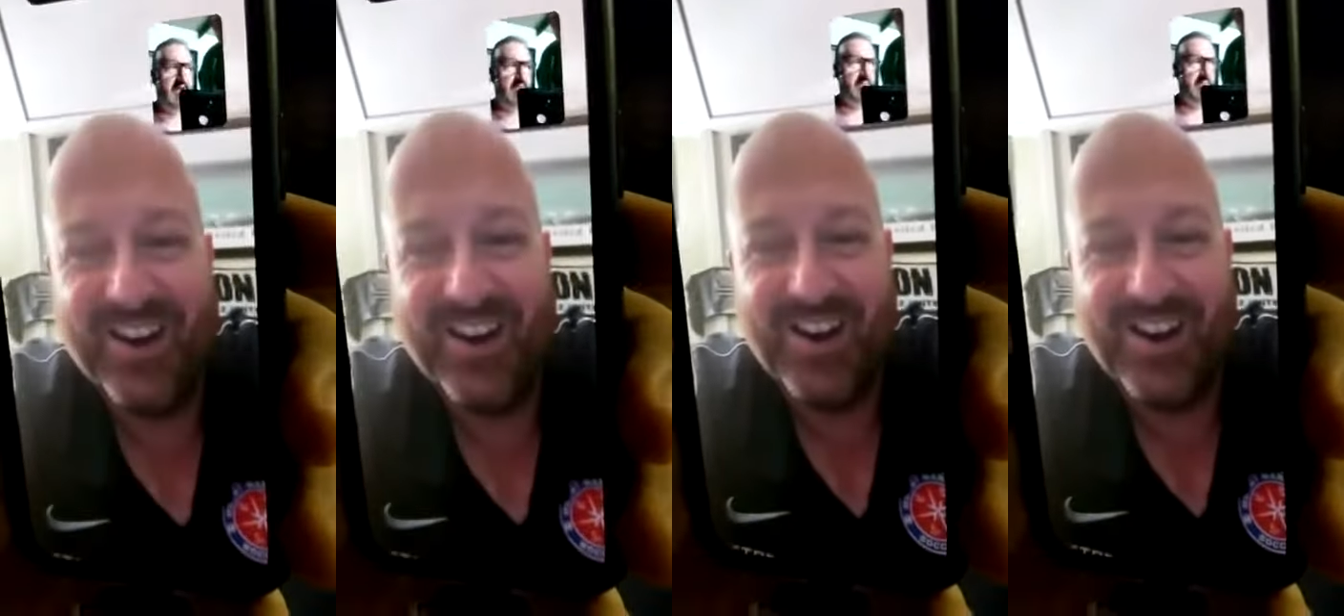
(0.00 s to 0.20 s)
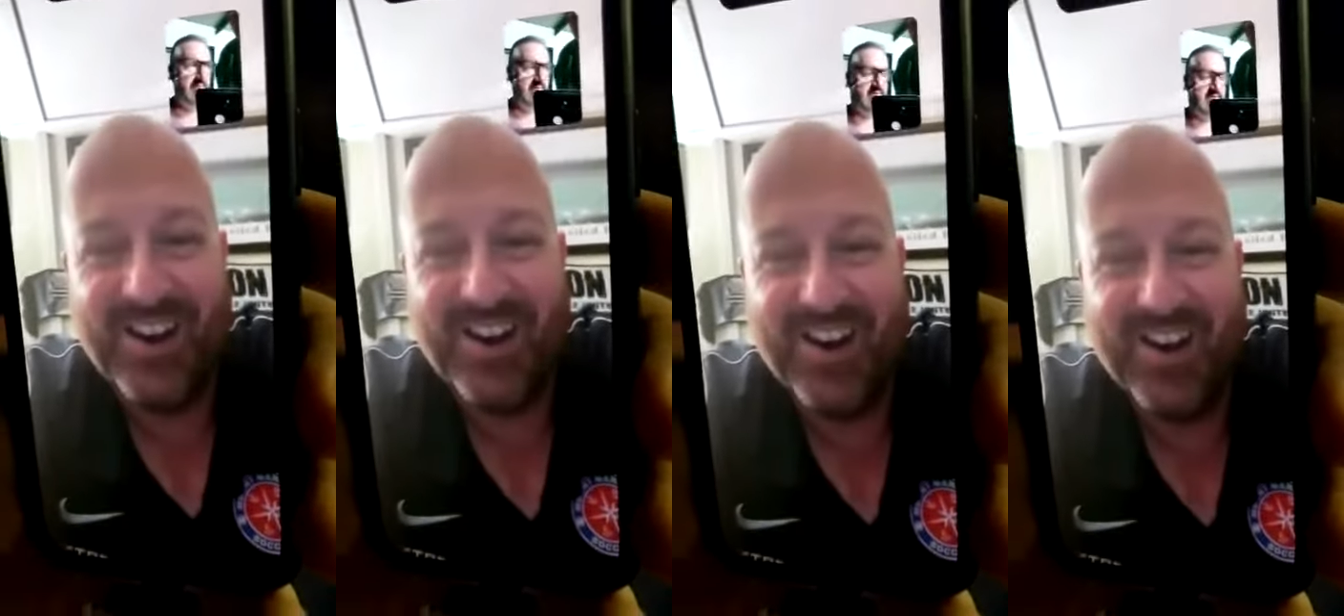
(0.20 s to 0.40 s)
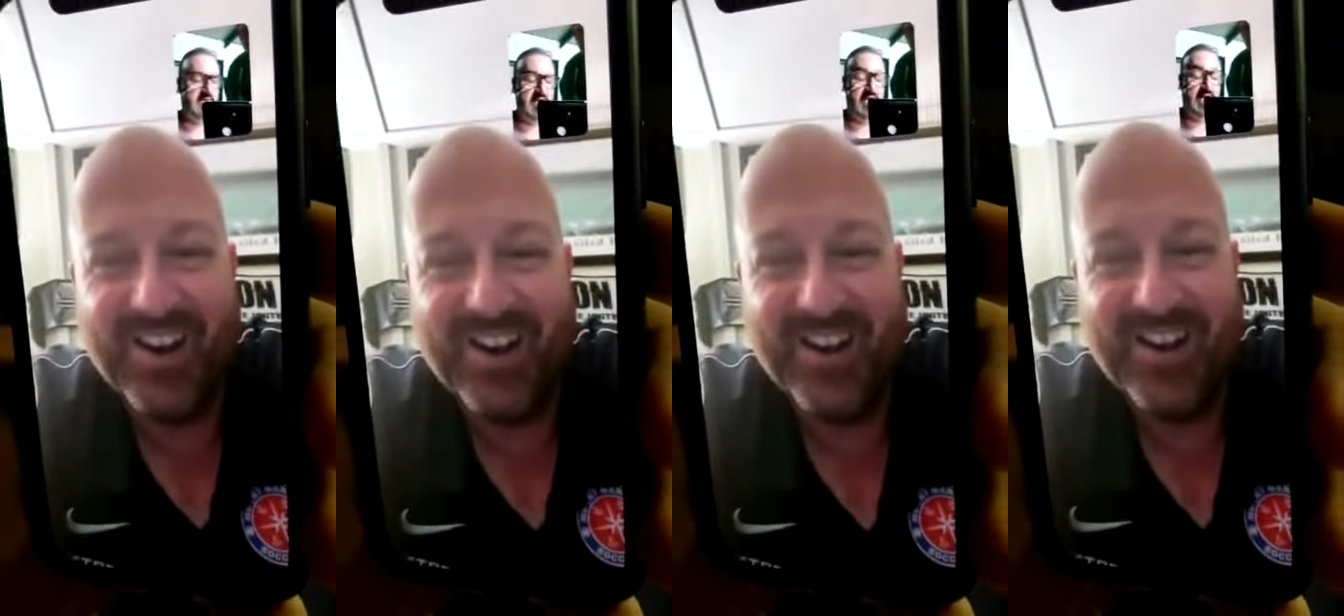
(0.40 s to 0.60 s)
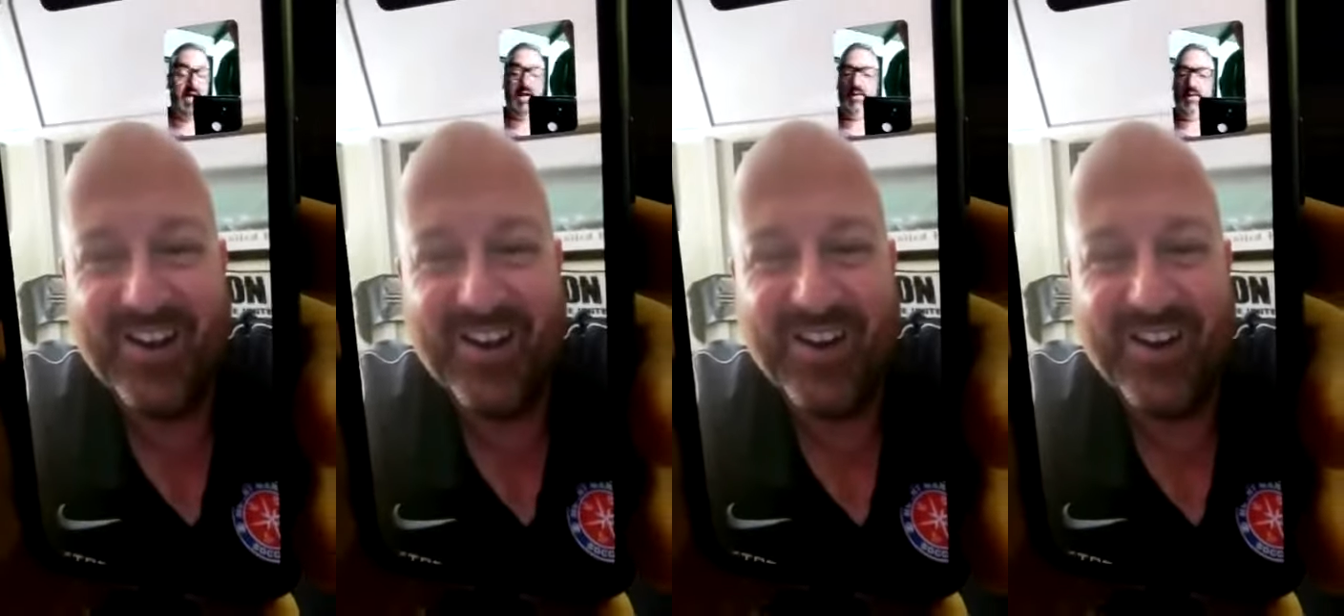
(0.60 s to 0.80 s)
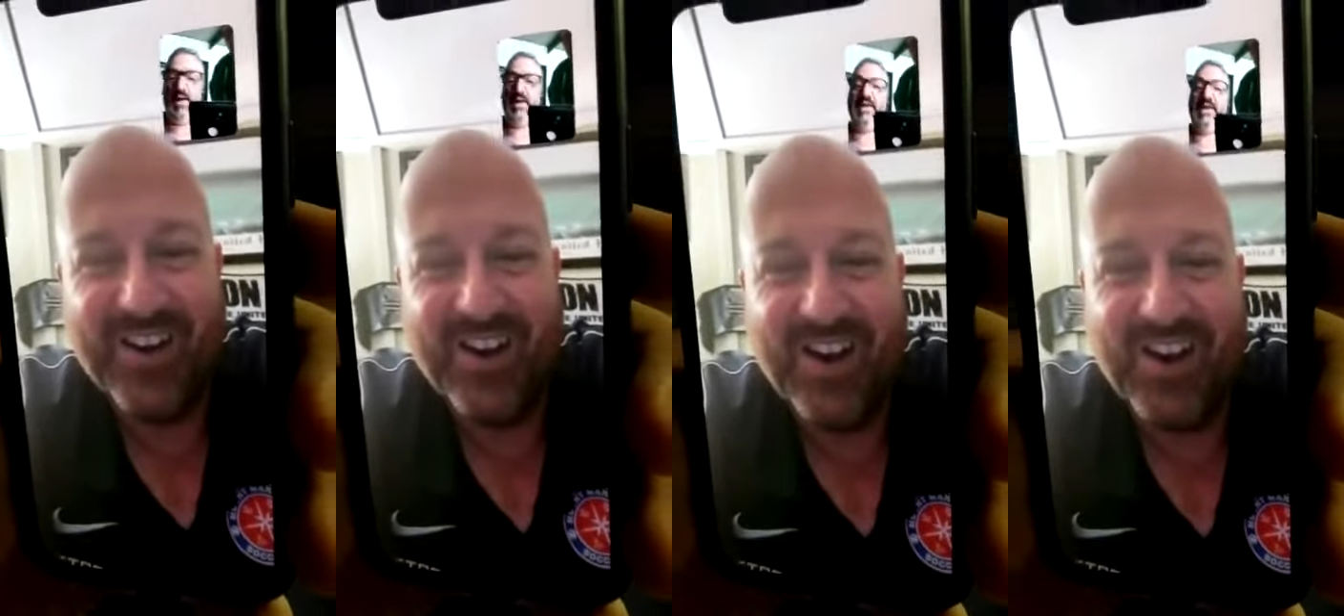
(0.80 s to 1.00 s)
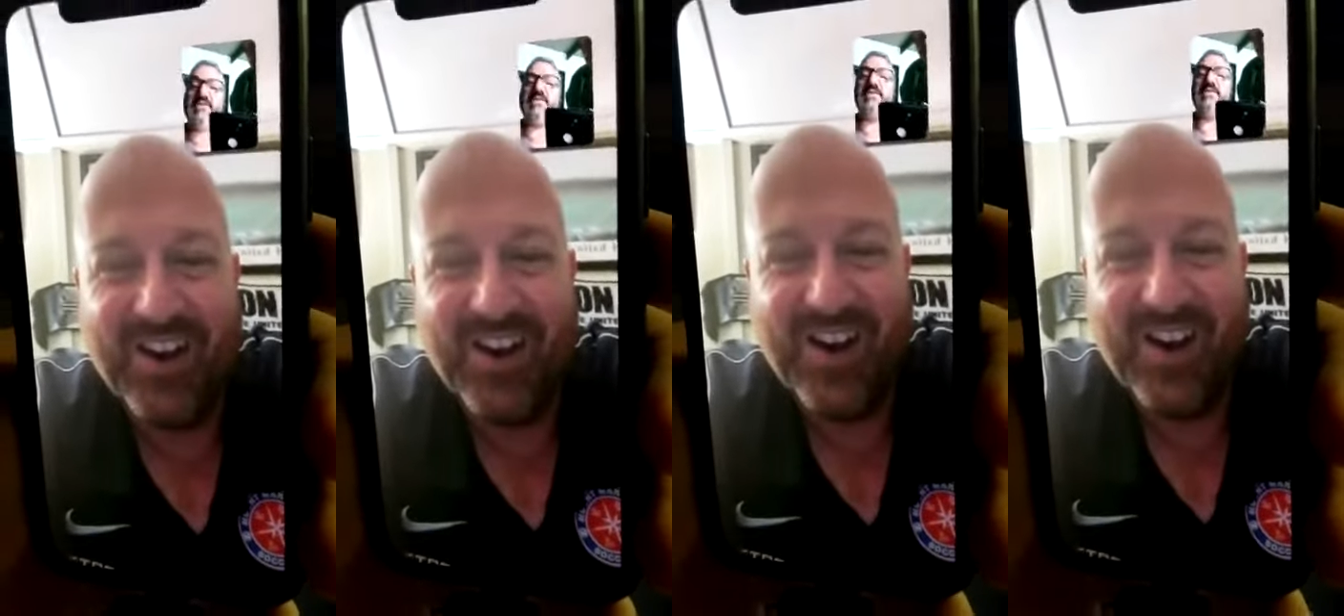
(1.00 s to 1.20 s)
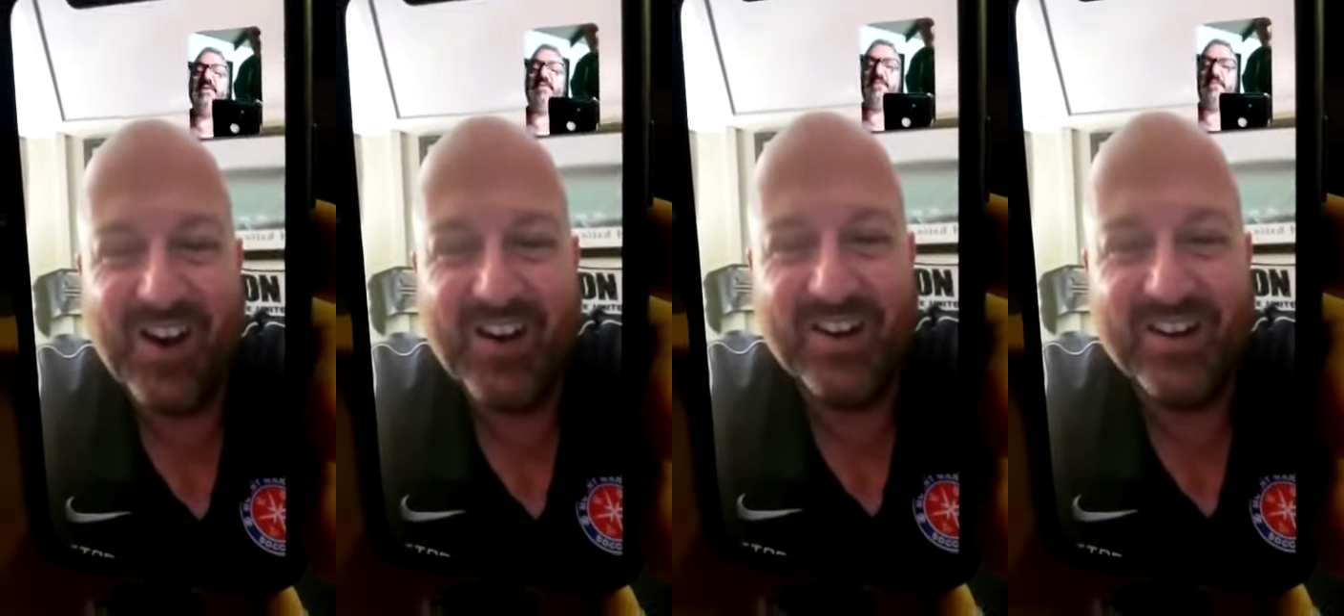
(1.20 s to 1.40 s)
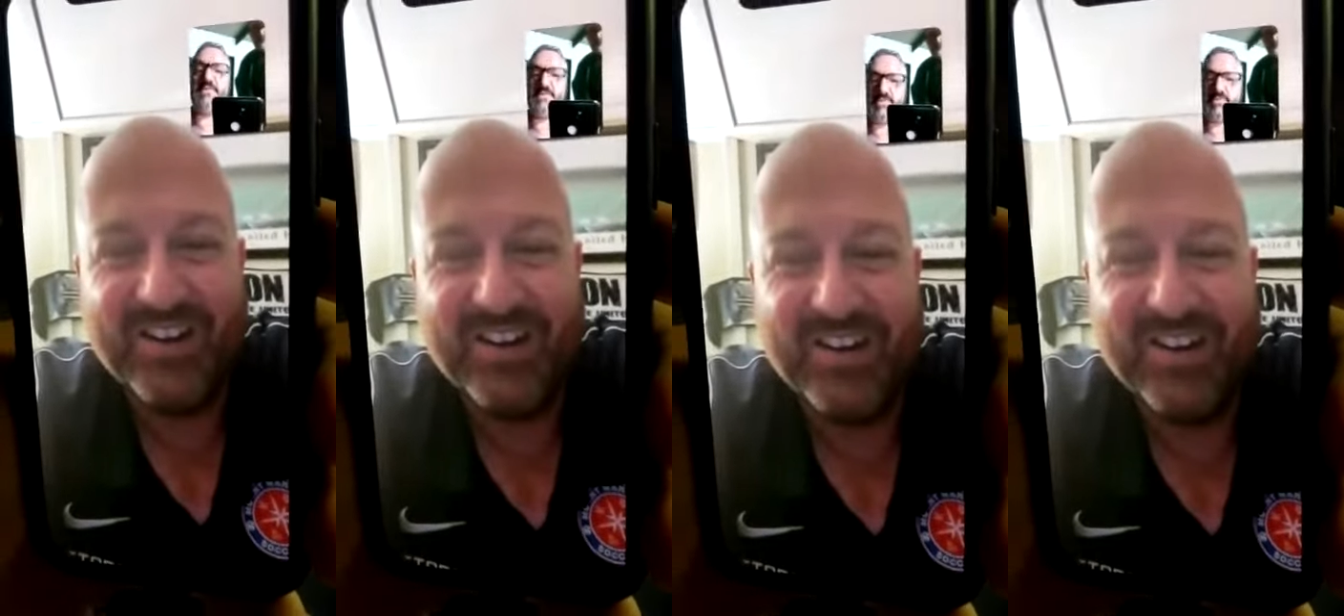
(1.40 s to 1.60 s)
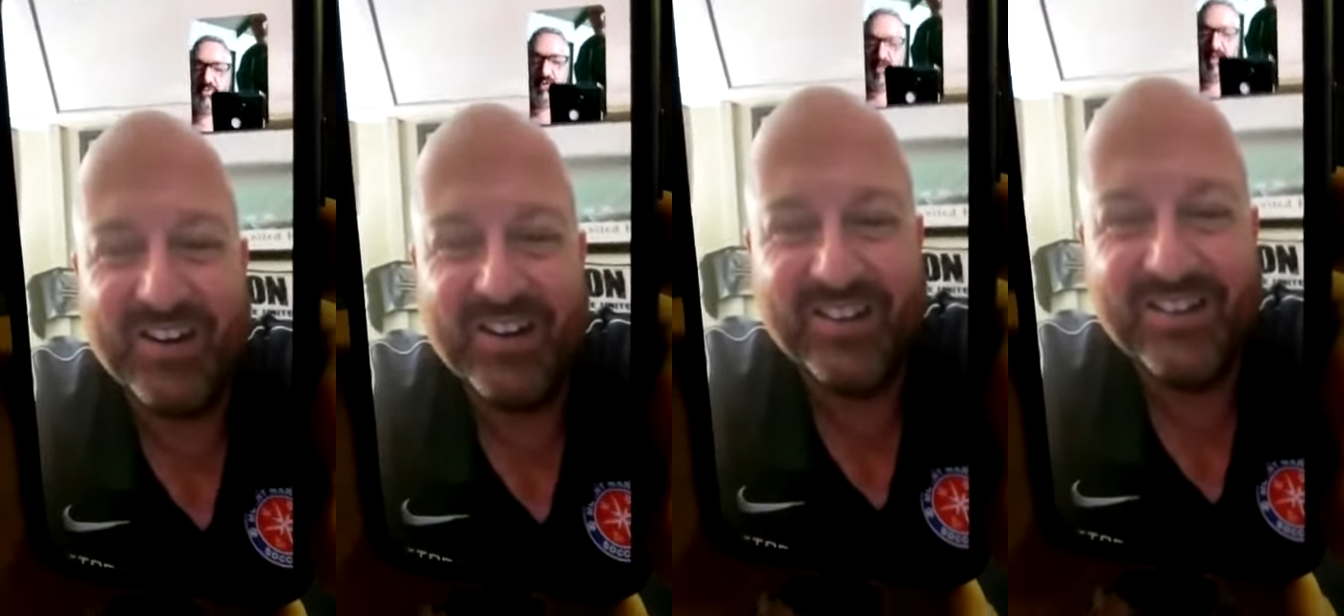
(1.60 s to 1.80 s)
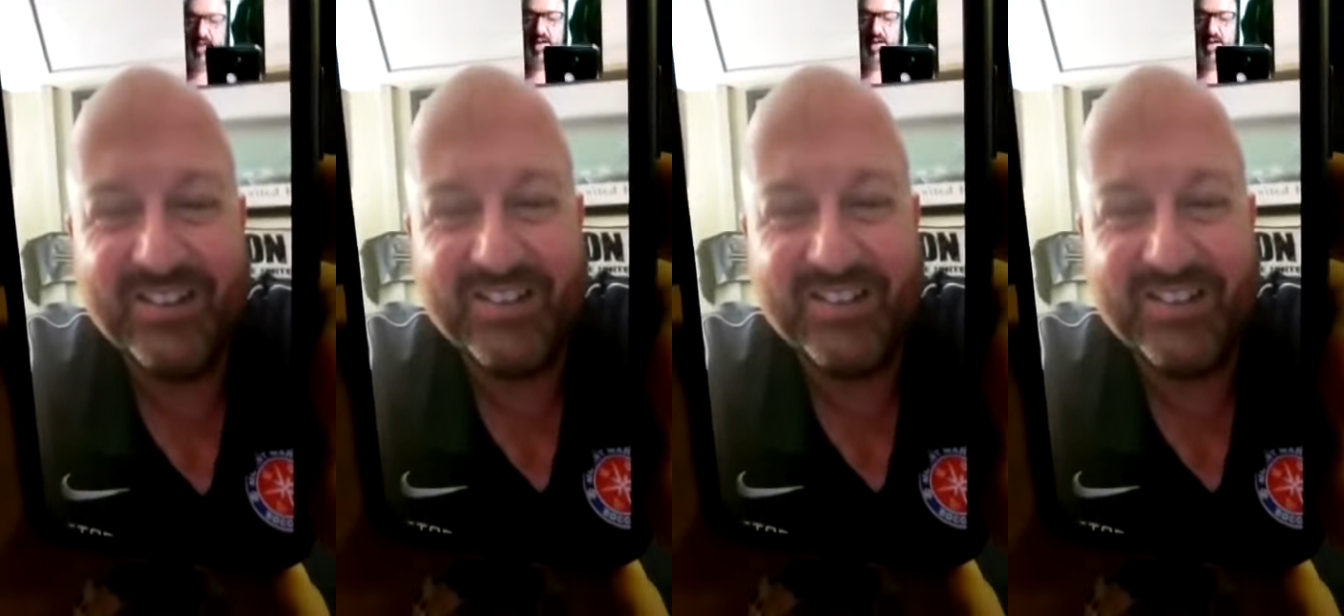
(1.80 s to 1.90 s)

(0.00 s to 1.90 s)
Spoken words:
but anyway, that's a different story.